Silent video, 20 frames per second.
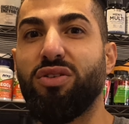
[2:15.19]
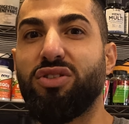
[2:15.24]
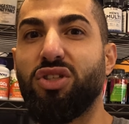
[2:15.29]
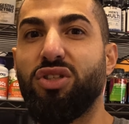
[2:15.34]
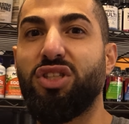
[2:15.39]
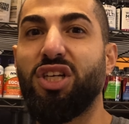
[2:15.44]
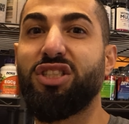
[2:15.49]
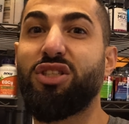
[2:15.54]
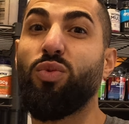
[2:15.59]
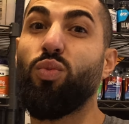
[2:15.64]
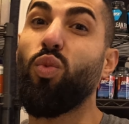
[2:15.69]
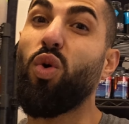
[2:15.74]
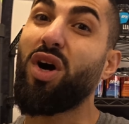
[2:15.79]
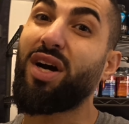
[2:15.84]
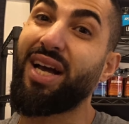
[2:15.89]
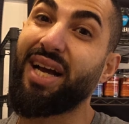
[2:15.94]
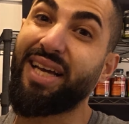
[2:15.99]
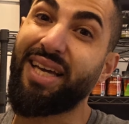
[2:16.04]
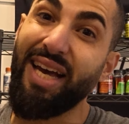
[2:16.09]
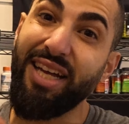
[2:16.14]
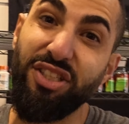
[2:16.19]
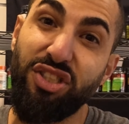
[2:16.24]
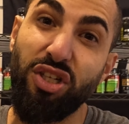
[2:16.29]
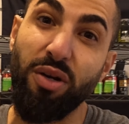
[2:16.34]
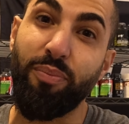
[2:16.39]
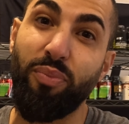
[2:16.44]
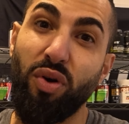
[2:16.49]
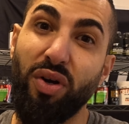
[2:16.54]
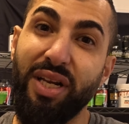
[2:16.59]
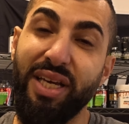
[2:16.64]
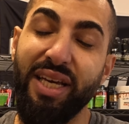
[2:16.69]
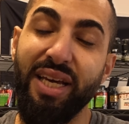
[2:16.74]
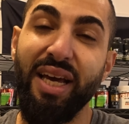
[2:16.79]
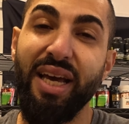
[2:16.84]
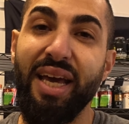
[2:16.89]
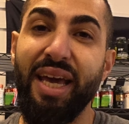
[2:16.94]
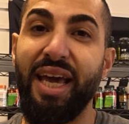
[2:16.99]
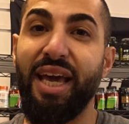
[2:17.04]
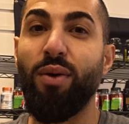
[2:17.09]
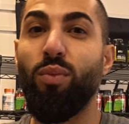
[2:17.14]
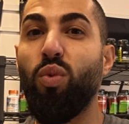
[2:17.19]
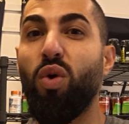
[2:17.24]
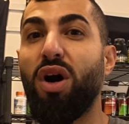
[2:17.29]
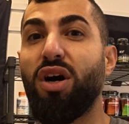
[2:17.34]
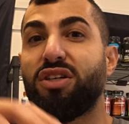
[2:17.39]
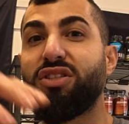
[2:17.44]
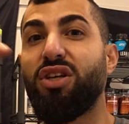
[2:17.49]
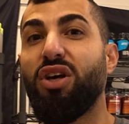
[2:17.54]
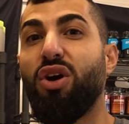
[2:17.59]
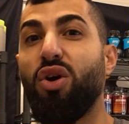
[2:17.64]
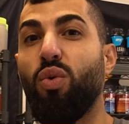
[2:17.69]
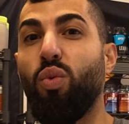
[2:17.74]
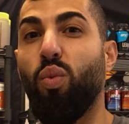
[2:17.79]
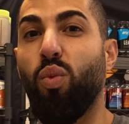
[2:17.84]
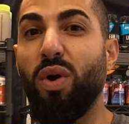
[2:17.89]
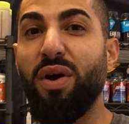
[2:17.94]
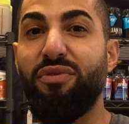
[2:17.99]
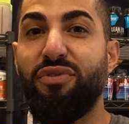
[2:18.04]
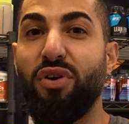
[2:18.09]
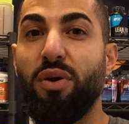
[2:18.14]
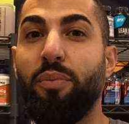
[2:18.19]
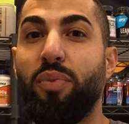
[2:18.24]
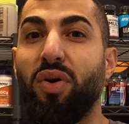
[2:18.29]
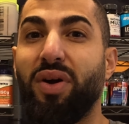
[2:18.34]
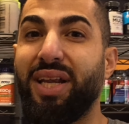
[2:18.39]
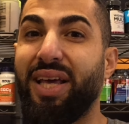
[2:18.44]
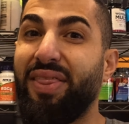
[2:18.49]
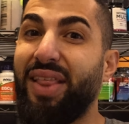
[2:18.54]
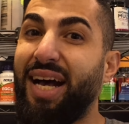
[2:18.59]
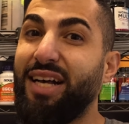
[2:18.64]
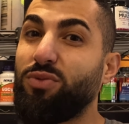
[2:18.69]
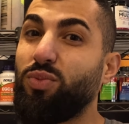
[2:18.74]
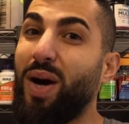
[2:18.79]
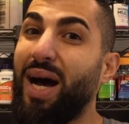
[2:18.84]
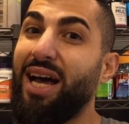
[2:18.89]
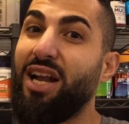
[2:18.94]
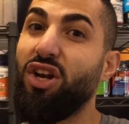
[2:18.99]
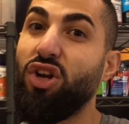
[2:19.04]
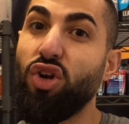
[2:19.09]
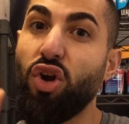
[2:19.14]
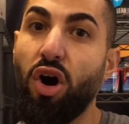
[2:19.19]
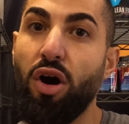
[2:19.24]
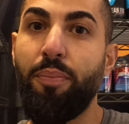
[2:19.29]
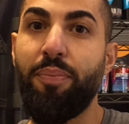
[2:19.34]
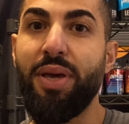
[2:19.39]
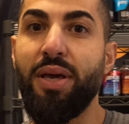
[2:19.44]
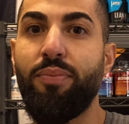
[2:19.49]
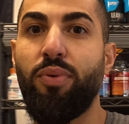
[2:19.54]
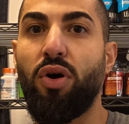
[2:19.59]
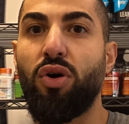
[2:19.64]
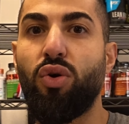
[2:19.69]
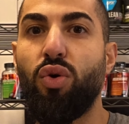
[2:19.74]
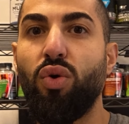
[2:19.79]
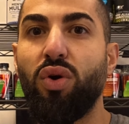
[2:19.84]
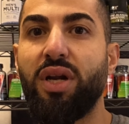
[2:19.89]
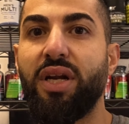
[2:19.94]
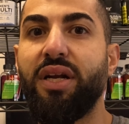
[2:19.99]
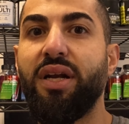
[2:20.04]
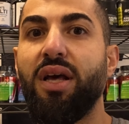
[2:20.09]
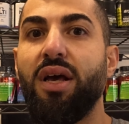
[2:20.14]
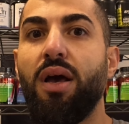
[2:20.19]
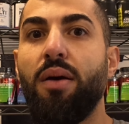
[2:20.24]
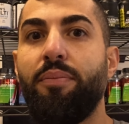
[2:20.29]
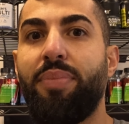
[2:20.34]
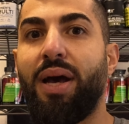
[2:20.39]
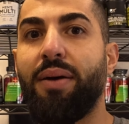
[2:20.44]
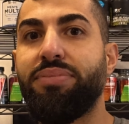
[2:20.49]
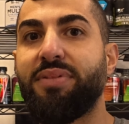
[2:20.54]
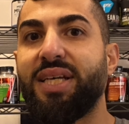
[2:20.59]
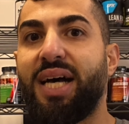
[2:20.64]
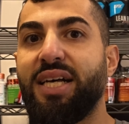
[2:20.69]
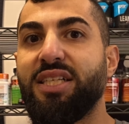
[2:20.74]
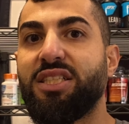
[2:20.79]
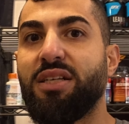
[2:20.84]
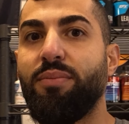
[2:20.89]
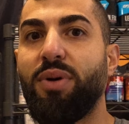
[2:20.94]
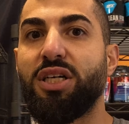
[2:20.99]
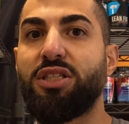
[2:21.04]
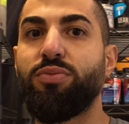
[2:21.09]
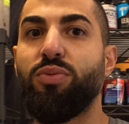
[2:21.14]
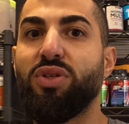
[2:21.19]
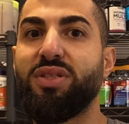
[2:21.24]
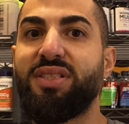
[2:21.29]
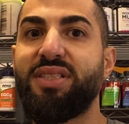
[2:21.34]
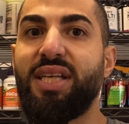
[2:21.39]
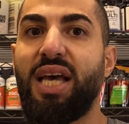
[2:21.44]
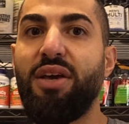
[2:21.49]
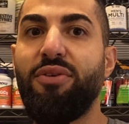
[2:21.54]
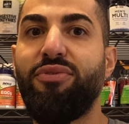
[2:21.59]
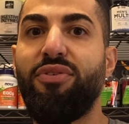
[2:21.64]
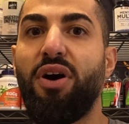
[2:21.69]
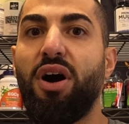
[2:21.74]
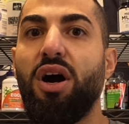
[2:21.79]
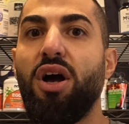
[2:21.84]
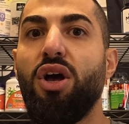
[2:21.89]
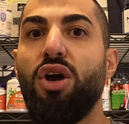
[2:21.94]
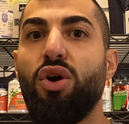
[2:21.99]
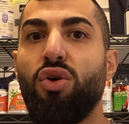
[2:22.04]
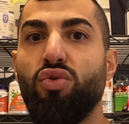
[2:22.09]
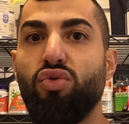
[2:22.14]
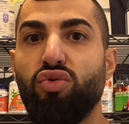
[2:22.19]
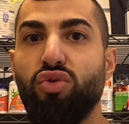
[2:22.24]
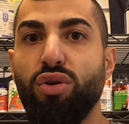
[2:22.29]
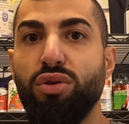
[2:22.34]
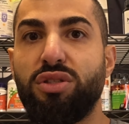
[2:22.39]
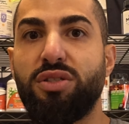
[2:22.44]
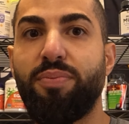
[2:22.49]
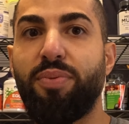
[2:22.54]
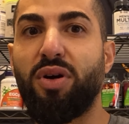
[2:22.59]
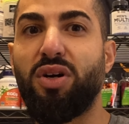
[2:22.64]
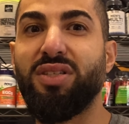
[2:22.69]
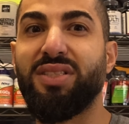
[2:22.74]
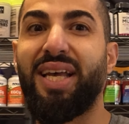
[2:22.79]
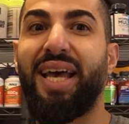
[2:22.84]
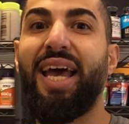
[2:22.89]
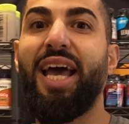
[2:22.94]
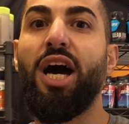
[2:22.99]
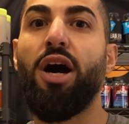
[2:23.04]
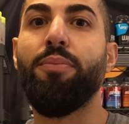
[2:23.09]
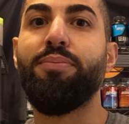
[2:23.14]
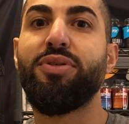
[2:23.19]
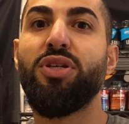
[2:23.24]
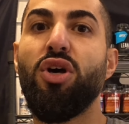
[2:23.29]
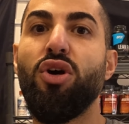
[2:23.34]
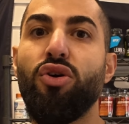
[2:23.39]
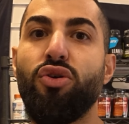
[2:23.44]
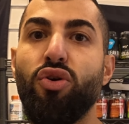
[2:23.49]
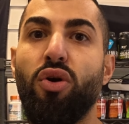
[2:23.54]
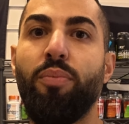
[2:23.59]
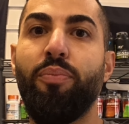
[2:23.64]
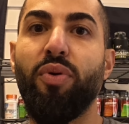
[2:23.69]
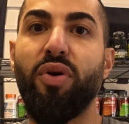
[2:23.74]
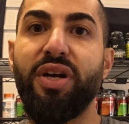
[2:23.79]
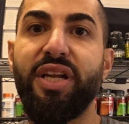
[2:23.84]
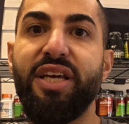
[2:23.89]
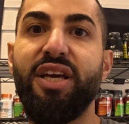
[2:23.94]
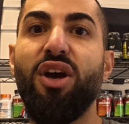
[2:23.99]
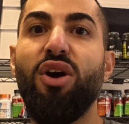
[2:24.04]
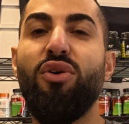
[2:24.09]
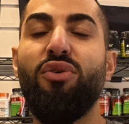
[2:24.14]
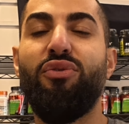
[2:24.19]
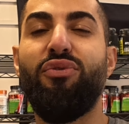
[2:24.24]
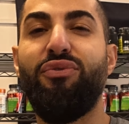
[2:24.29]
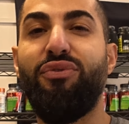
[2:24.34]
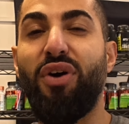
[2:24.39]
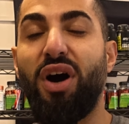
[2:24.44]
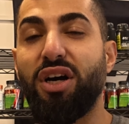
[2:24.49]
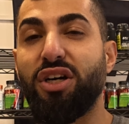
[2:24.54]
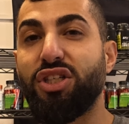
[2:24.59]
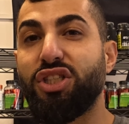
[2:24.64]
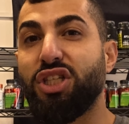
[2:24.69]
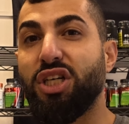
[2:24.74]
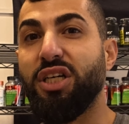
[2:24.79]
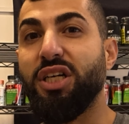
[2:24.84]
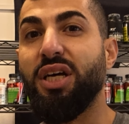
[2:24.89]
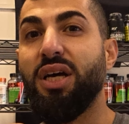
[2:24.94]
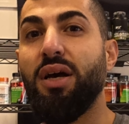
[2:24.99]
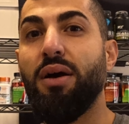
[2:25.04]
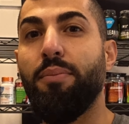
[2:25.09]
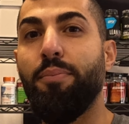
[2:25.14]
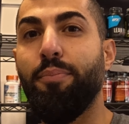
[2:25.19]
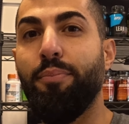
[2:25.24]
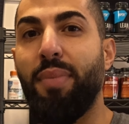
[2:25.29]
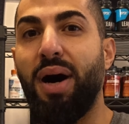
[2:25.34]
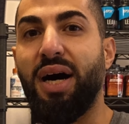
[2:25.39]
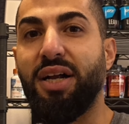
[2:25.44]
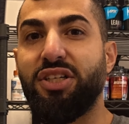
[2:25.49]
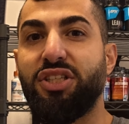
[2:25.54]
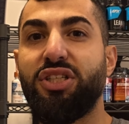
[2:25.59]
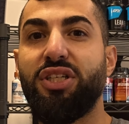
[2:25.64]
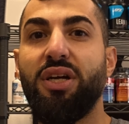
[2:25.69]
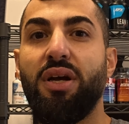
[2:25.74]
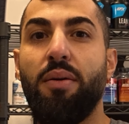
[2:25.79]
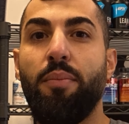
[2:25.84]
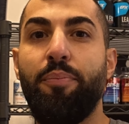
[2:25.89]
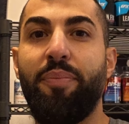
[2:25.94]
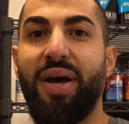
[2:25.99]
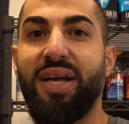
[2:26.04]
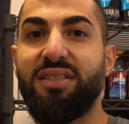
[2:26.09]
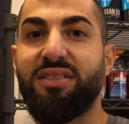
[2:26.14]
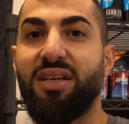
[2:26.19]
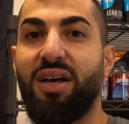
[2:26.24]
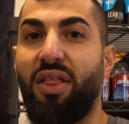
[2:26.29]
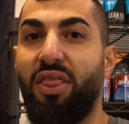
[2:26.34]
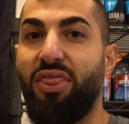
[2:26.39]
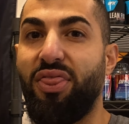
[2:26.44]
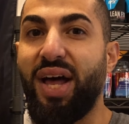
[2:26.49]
So it doesn't work against your body, it works with your body. And that is why a lot of people are calling peptides a much more safer route, because it helps your body function much better.